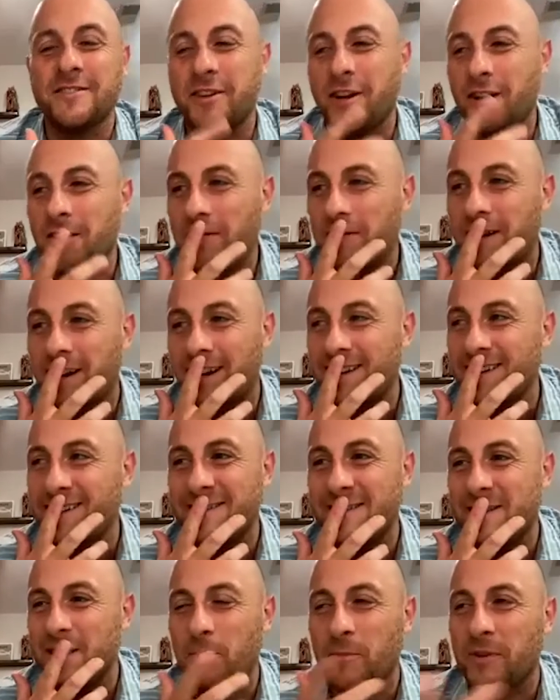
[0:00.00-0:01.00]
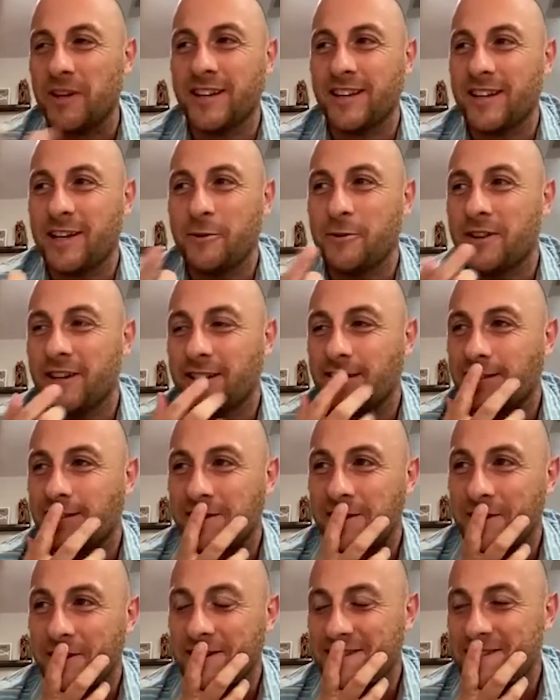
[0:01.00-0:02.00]
Nerf gun or something that he would like
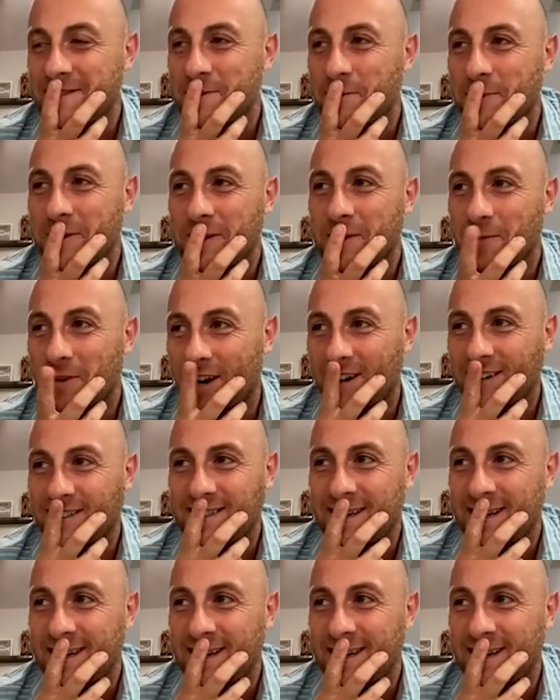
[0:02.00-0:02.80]
shoot at you when you walked